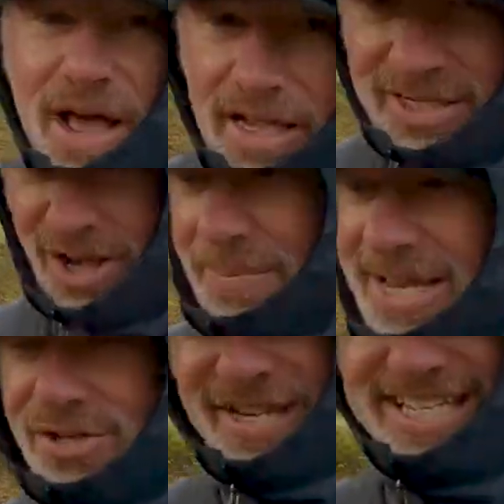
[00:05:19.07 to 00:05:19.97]
well. So I'll
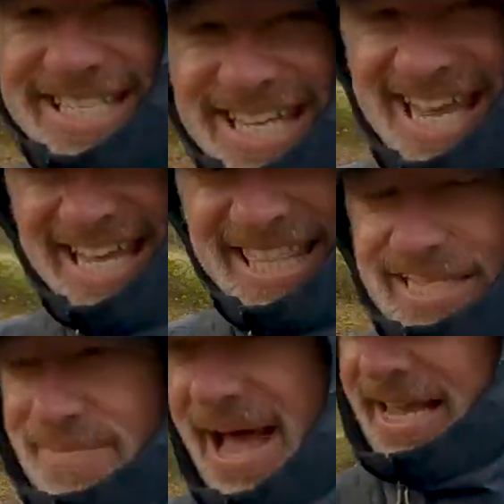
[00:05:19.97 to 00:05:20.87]
be interested to hear
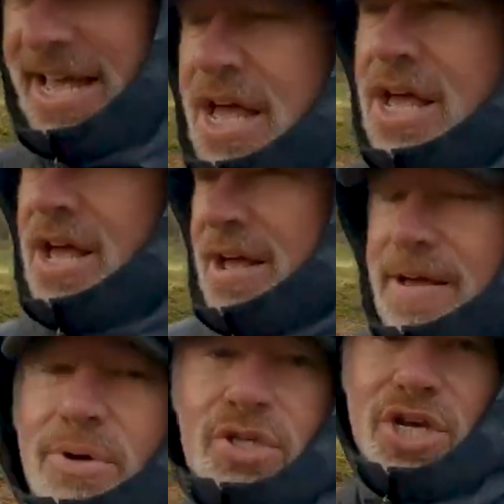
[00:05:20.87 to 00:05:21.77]
this back.
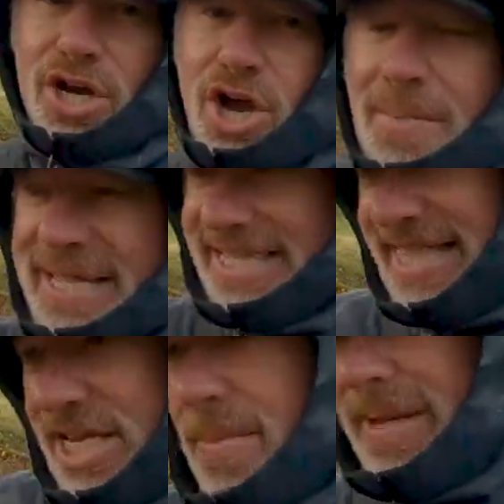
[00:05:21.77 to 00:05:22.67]
Put your comments
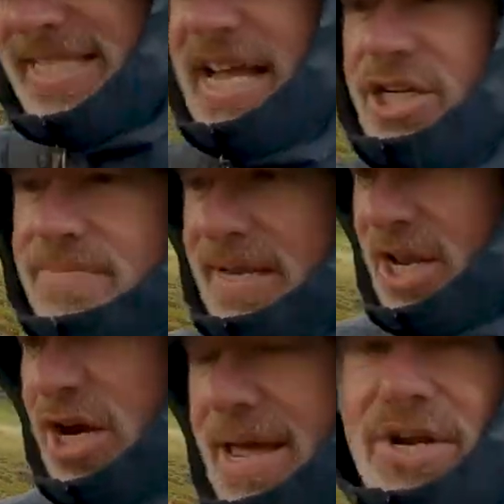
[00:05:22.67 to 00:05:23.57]
in the comment section
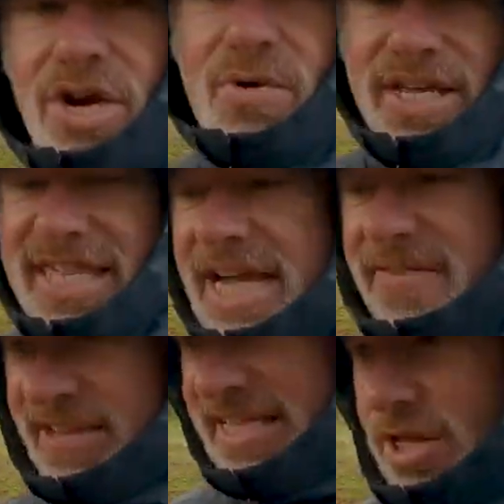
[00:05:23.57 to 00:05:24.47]
below. Let me know what you
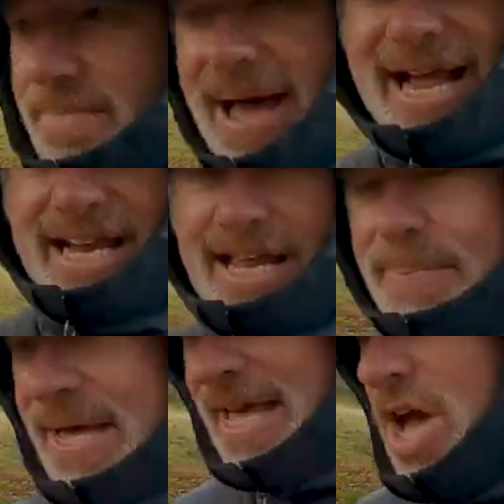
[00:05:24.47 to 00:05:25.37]
think of this little mag
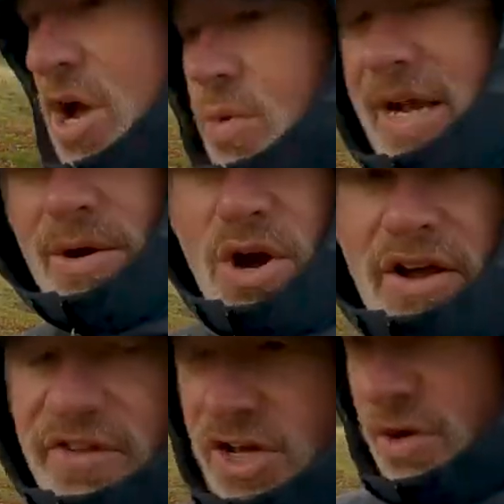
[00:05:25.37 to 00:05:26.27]
clip. Will it
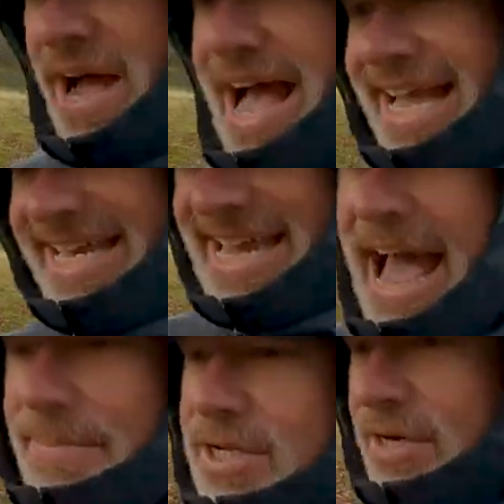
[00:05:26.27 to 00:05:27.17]
work for you? I can
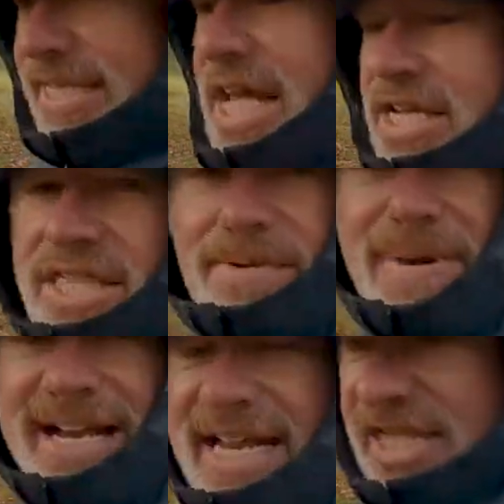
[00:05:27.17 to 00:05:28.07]
absolutely tell you the
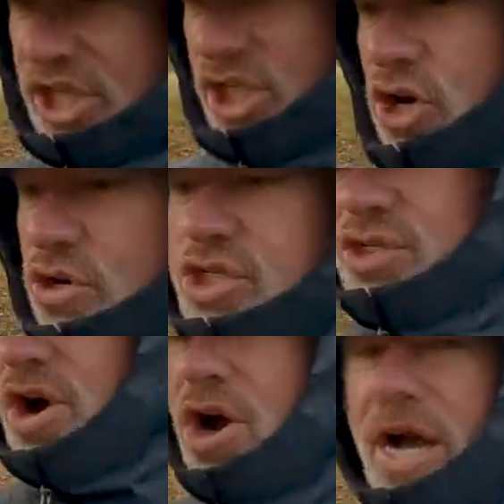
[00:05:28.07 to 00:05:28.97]
magnet is so
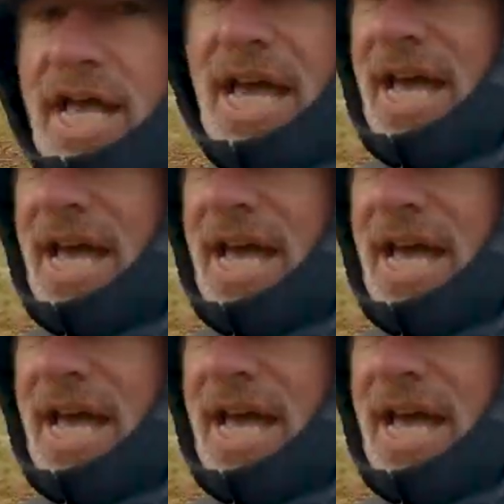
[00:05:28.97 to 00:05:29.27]
strong.